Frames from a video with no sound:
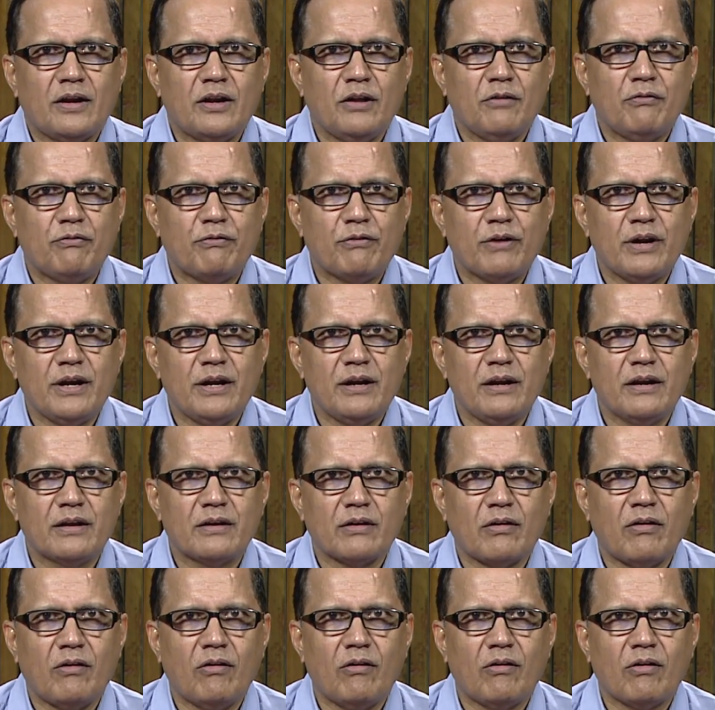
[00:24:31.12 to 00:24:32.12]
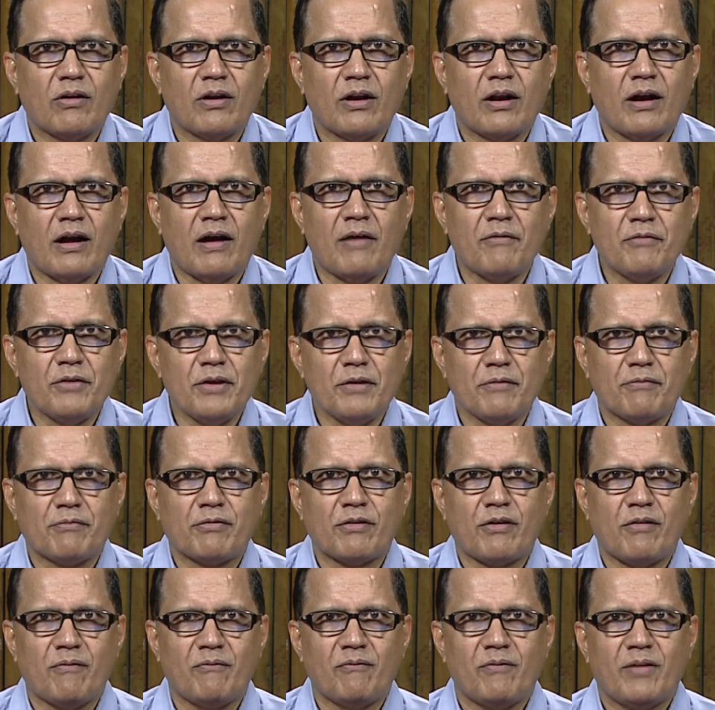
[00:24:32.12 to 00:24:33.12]
different or away
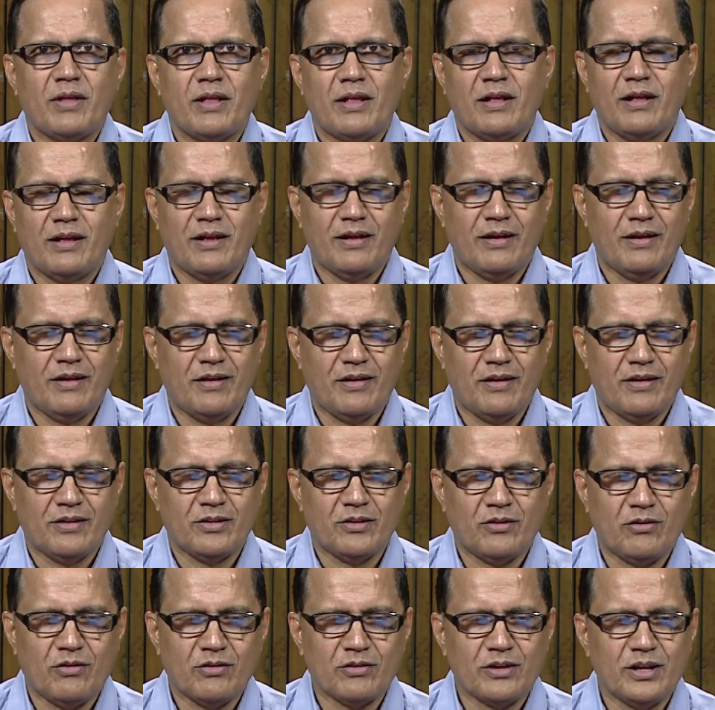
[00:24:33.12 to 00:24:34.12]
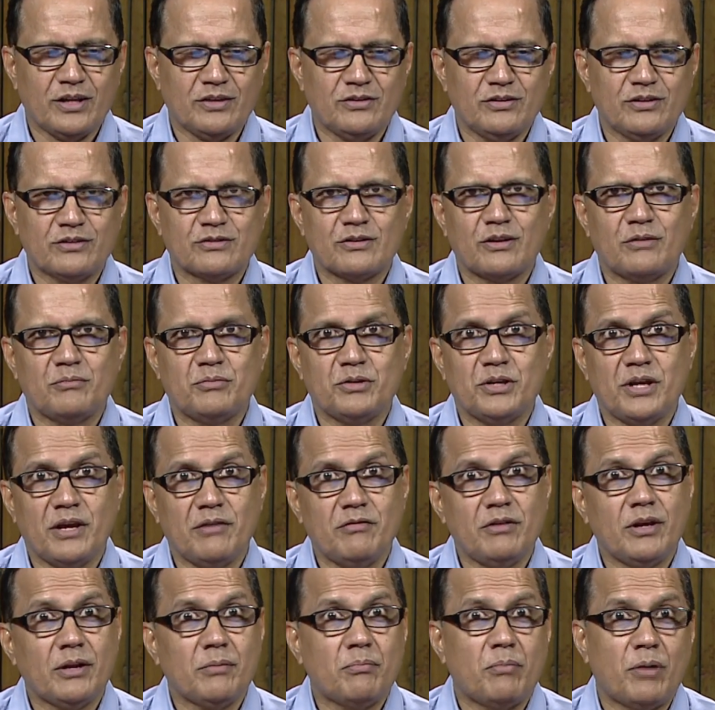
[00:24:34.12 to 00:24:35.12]
from the organizational
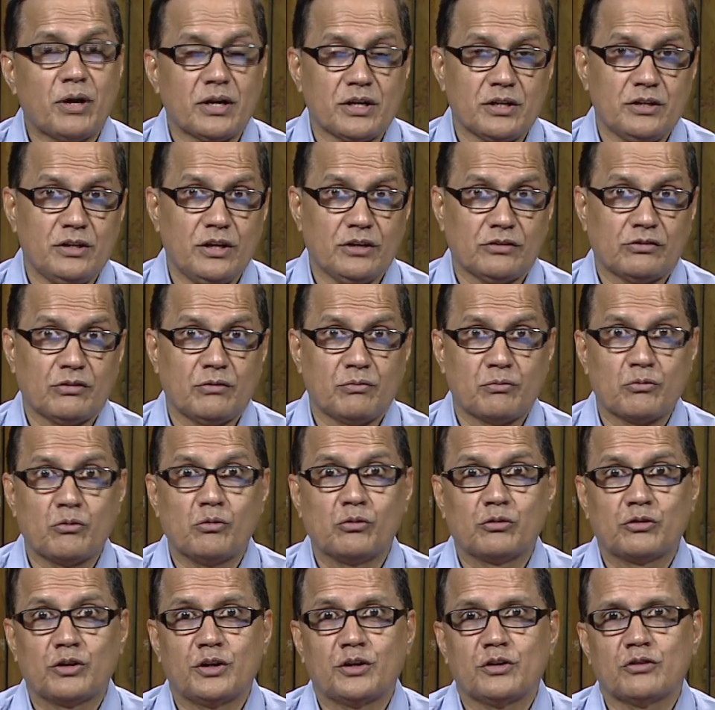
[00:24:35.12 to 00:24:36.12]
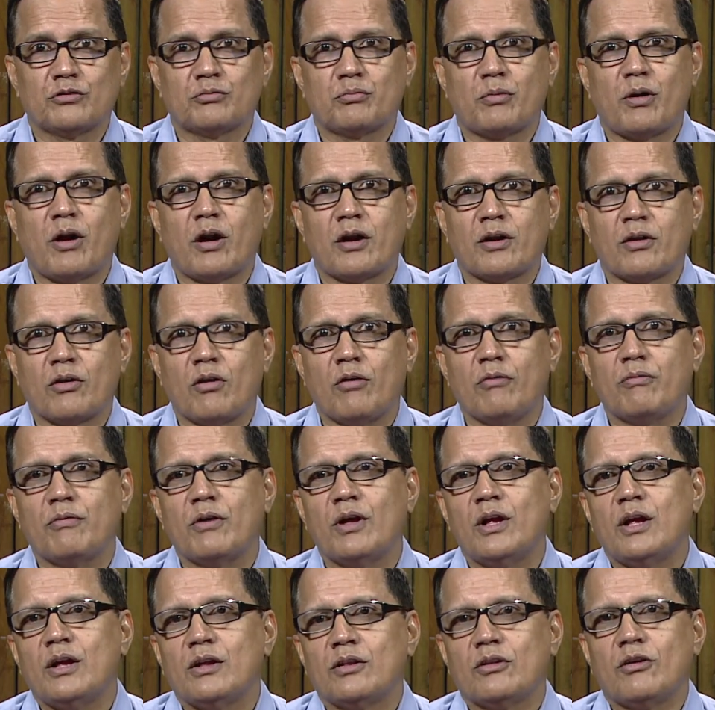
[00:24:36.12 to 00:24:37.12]
behavior, but yes, of course, it is part of
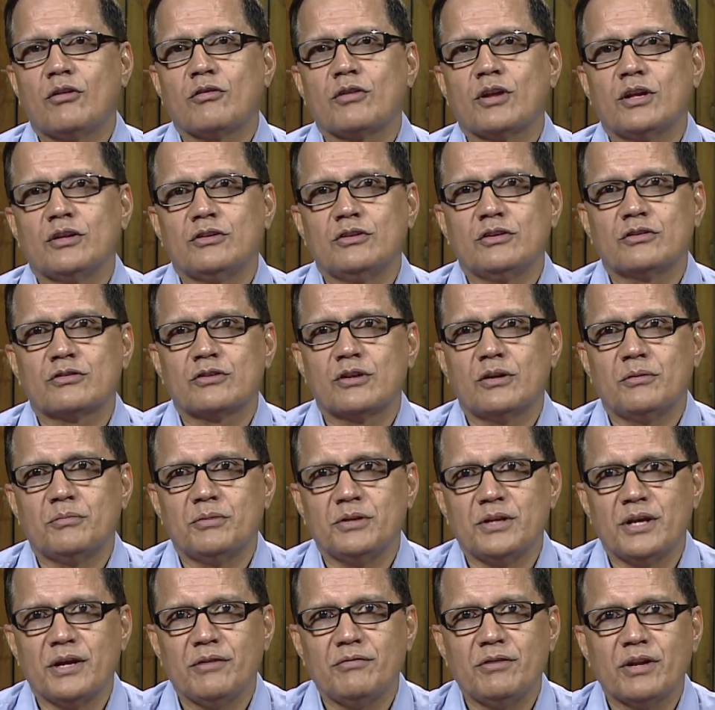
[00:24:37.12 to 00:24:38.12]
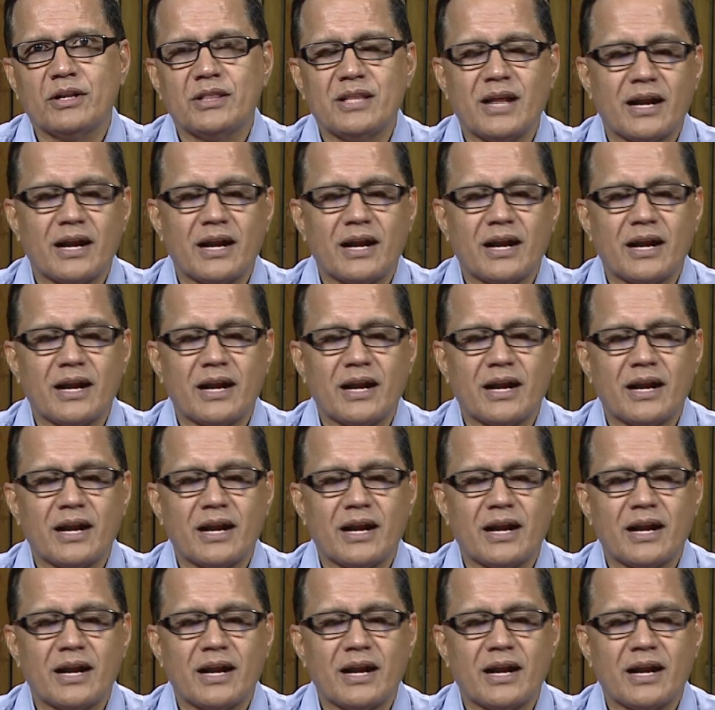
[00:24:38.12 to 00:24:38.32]
the organizational behavior,